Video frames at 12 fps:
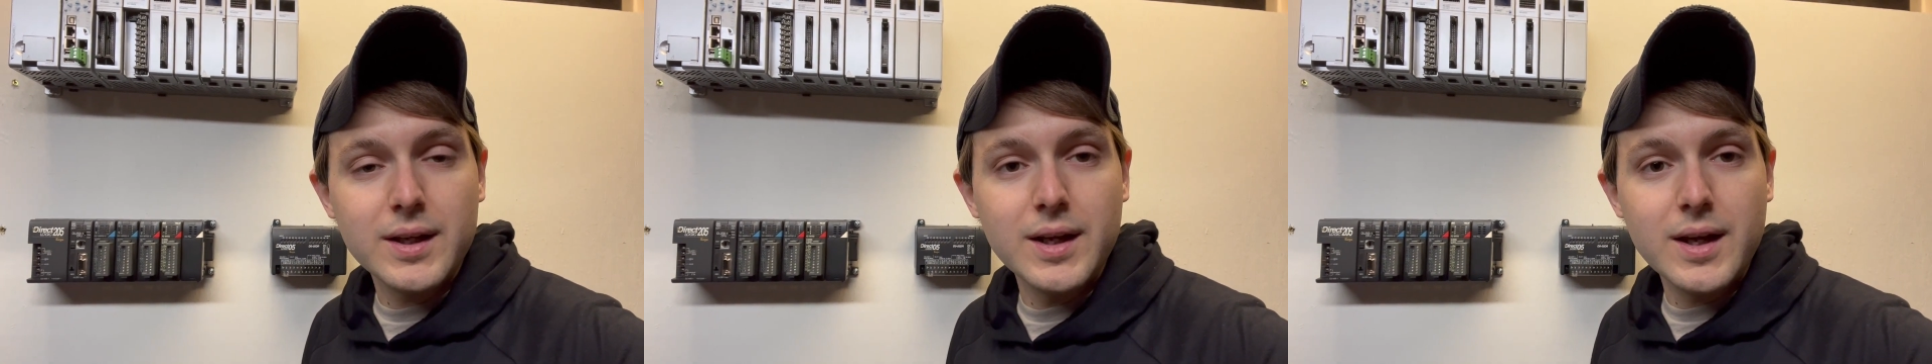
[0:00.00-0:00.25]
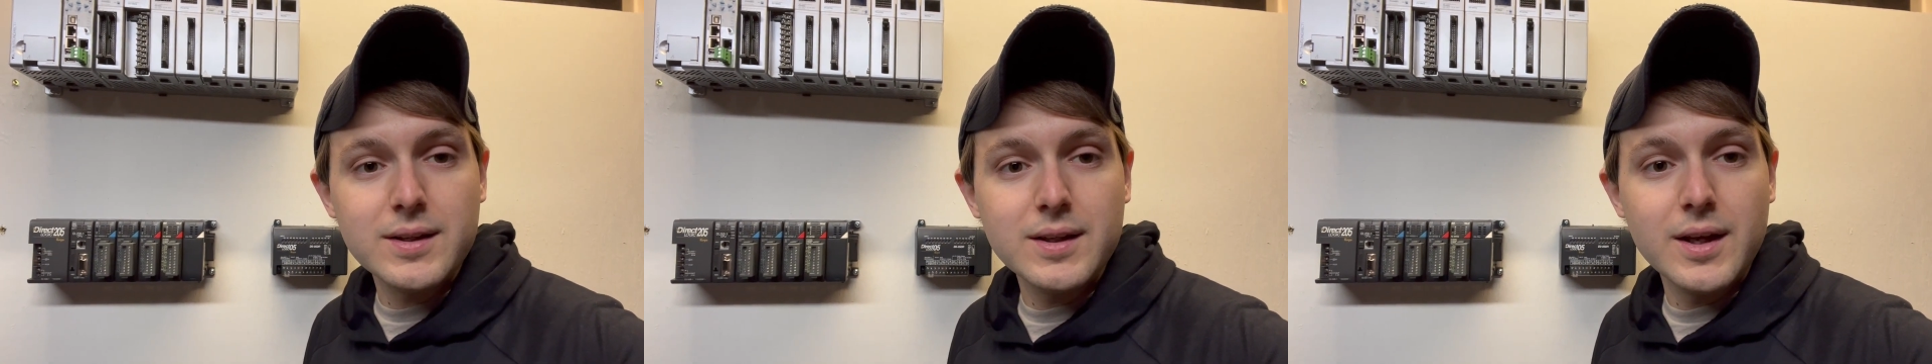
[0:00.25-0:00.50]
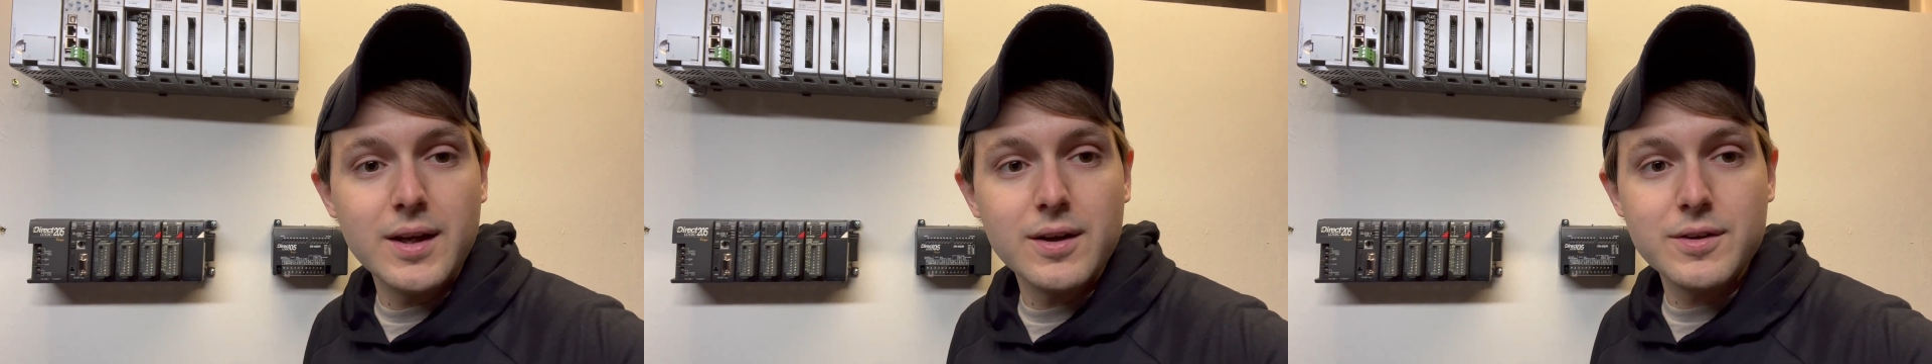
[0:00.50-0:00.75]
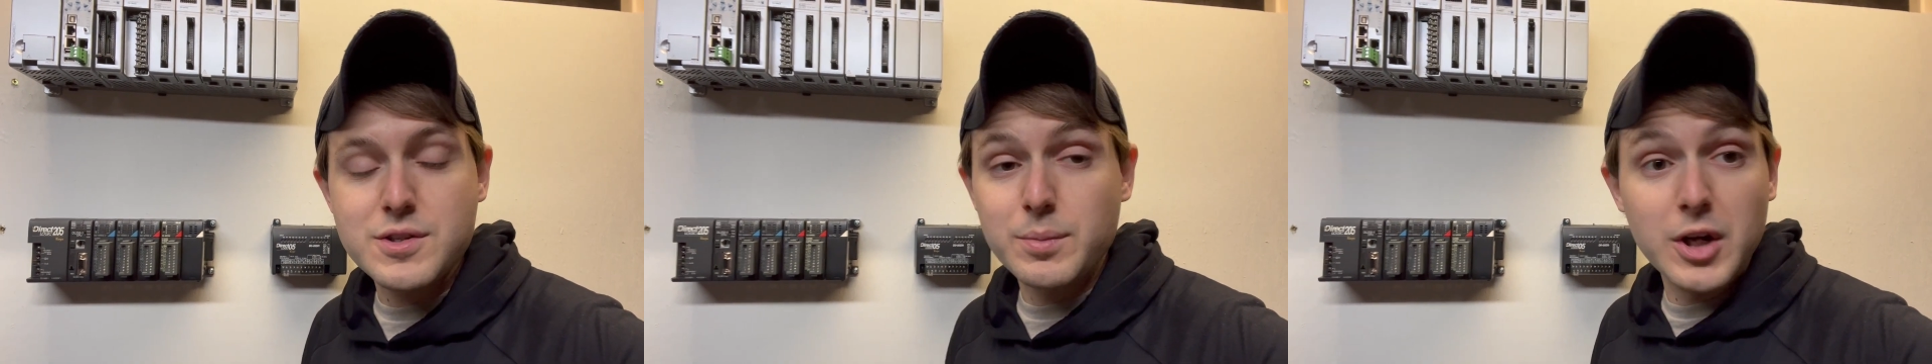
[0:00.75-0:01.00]
connecting
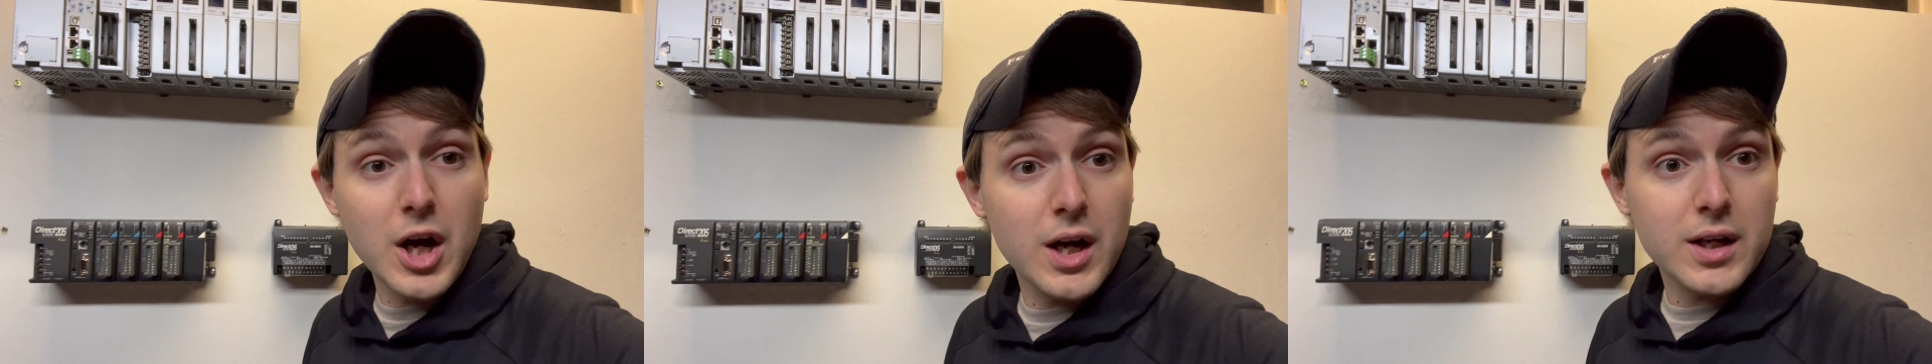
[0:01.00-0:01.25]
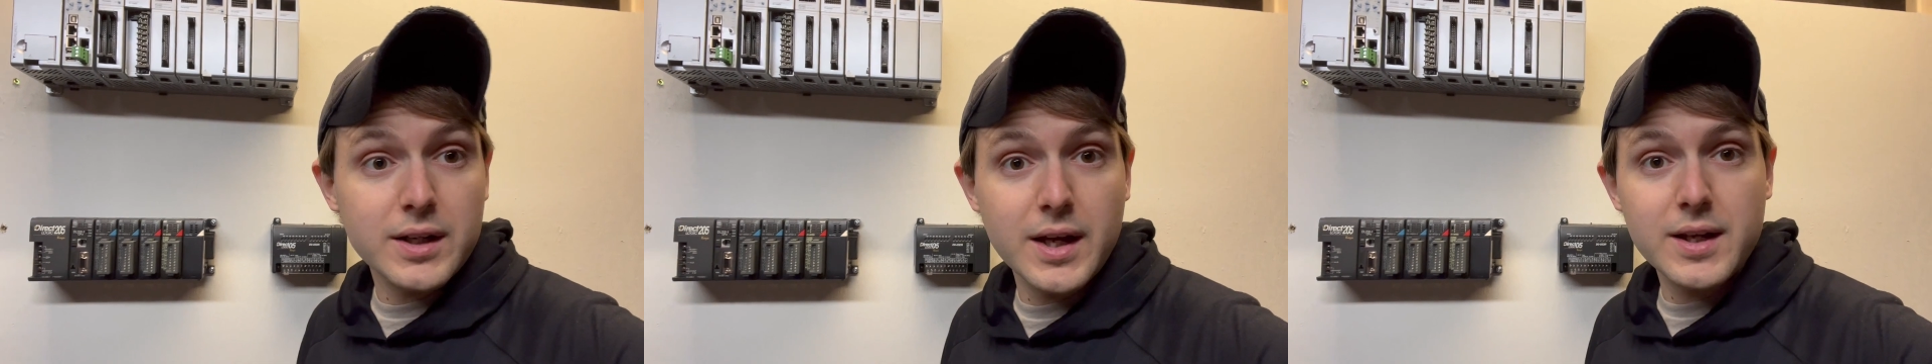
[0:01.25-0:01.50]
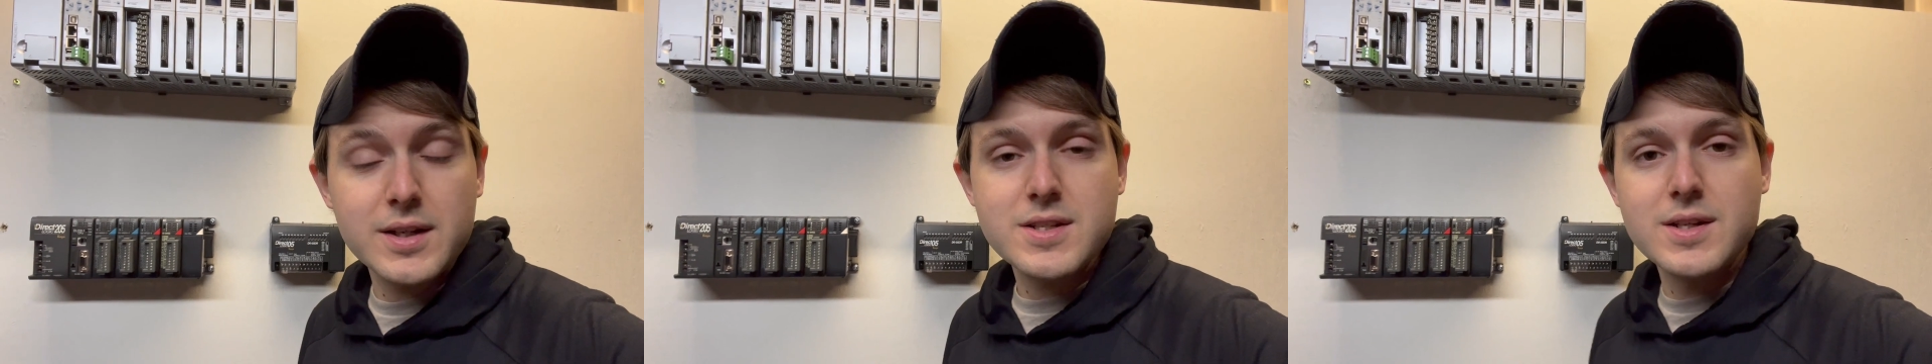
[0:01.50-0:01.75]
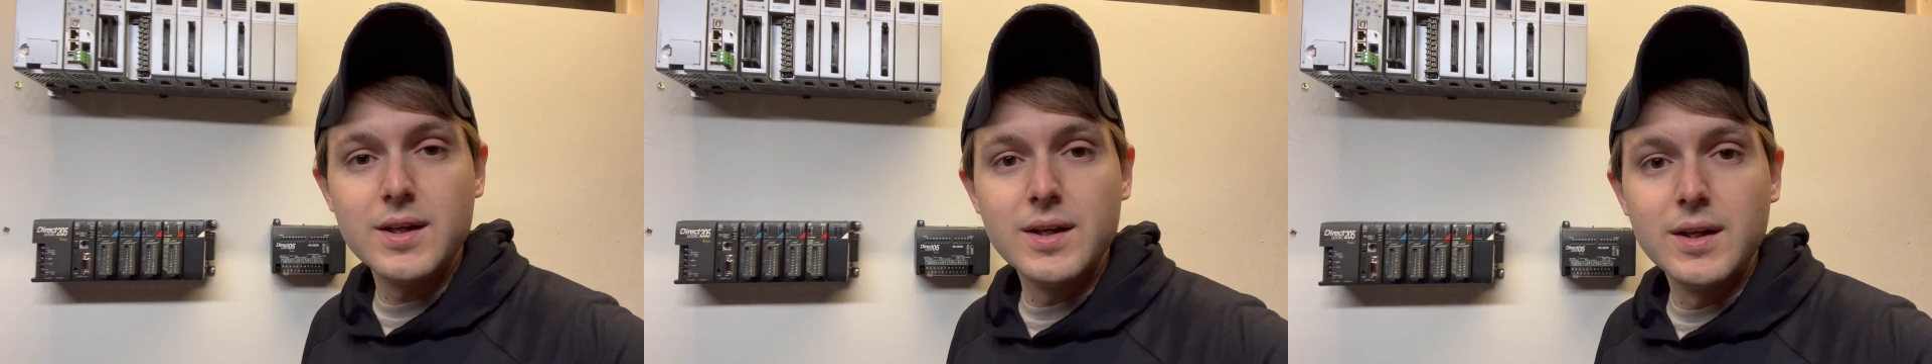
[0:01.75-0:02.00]
here, some Cognex,